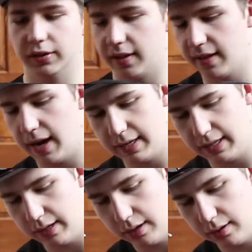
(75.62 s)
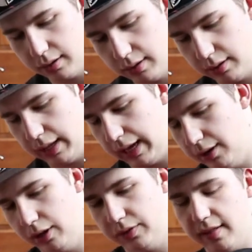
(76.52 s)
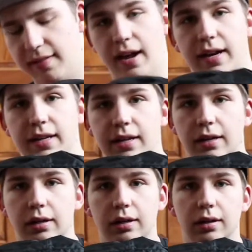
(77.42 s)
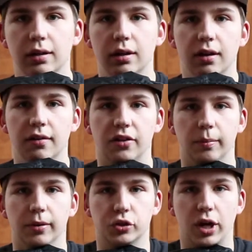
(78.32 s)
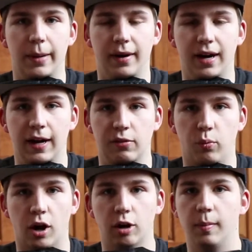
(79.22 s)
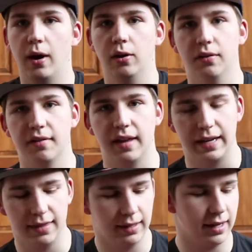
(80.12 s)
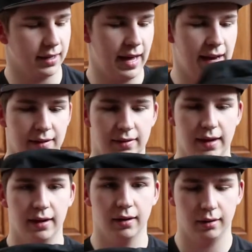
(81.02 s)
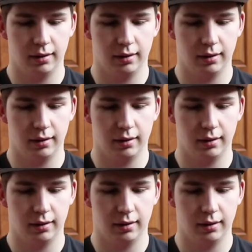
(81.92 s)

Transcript: on the side here and on this side here. So you can put tripods, water bottles, anything like that in there.